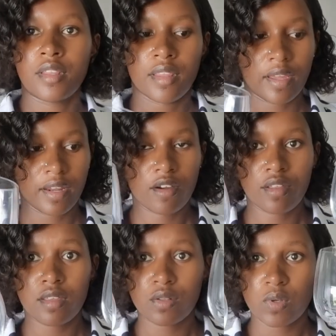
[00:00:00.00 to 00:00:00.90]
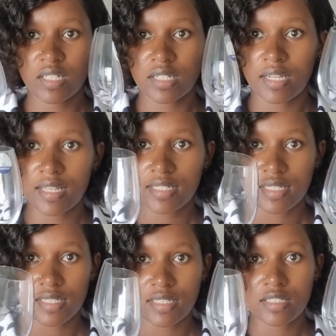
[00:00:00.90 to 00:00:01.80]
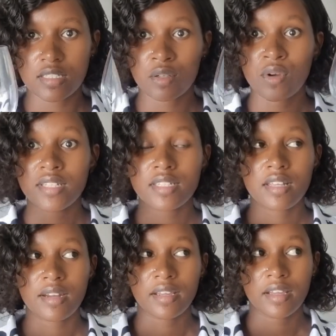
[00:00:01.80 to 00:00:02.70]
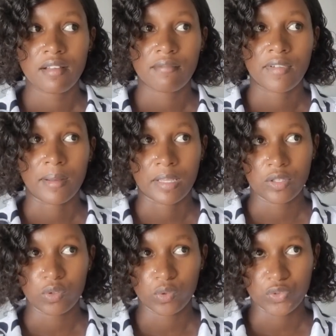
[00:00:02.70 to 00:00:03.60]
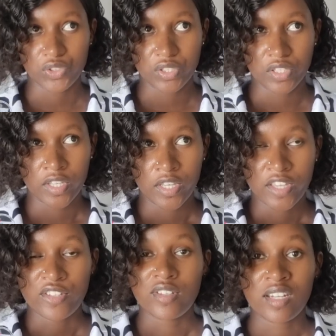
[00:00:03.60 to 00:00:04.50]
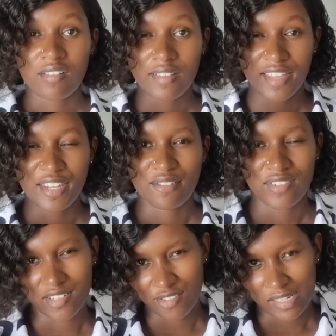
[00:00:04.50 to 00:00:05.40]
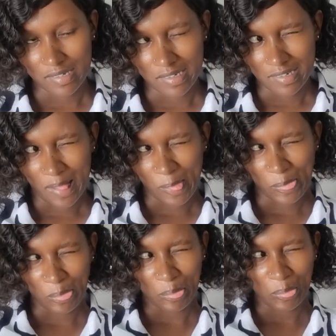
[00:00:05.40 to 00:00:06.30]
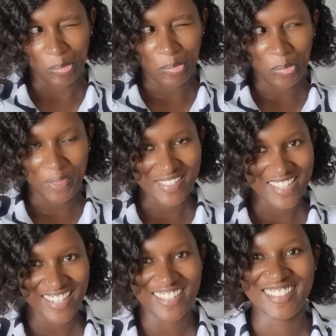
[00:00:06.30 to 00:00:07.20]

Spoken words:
Then I got these wine glasses. The ones that I have are huge. So in a funny way of a drink. Is that...